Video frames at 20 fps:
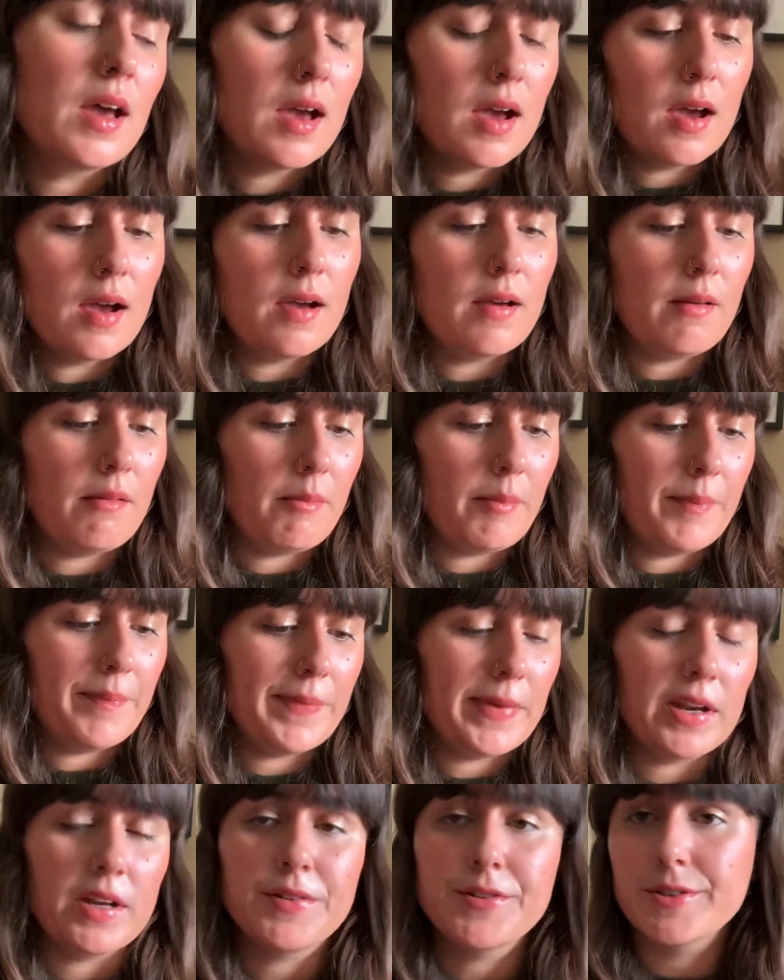And I
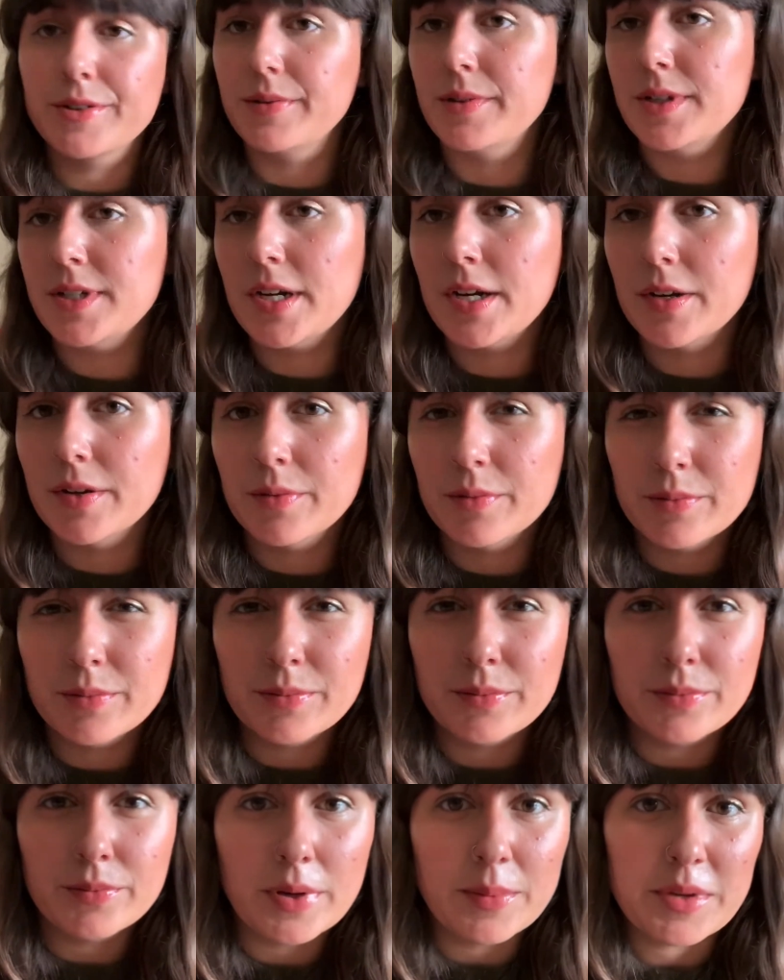usually read tarot.
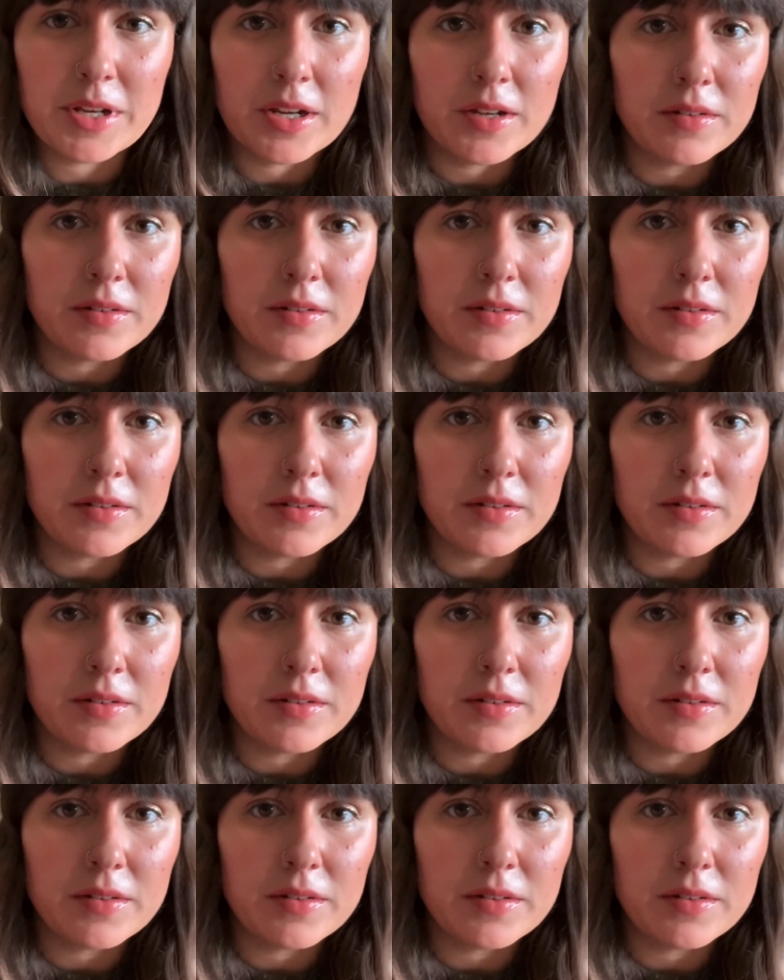I mean,